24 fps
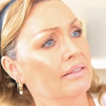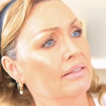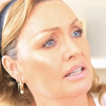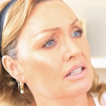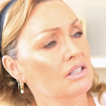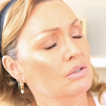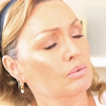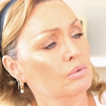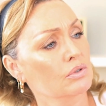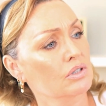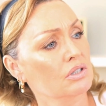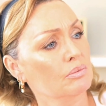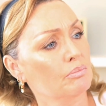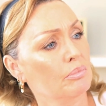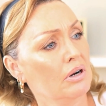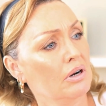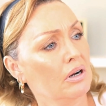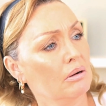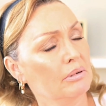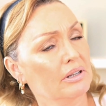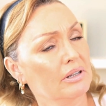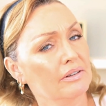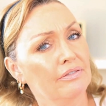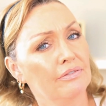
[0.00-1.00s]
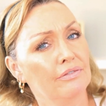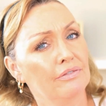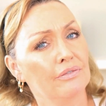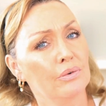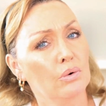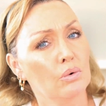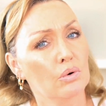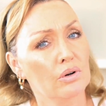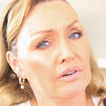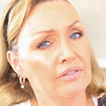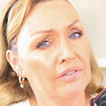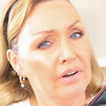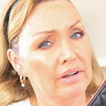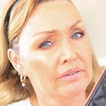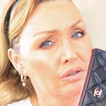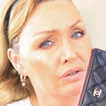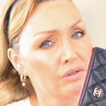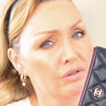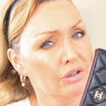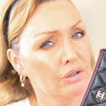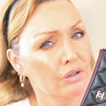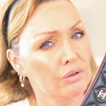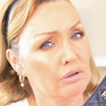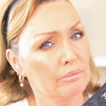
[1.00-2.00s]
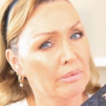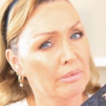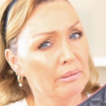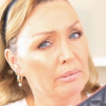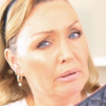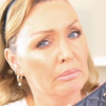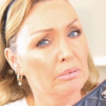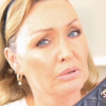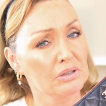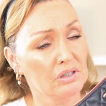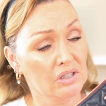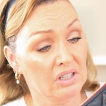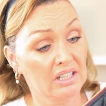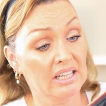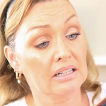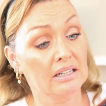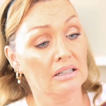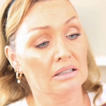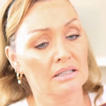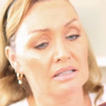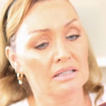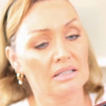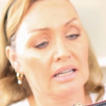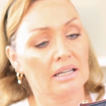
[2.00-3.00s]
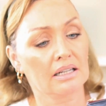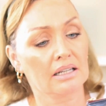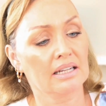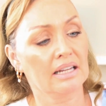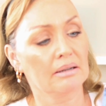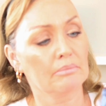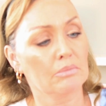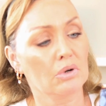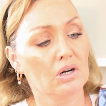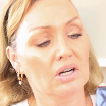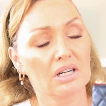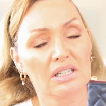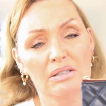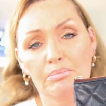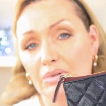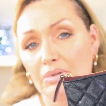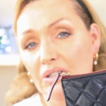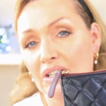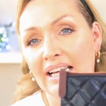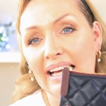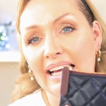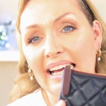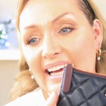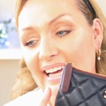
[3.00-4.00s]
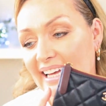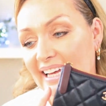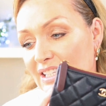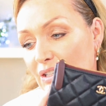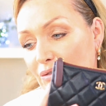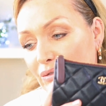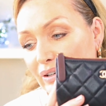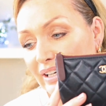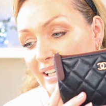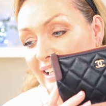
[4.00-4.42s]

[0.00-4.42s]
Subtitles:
this one's probably €400 or €500 maybe, but you can get it on the second-hand market. But it's a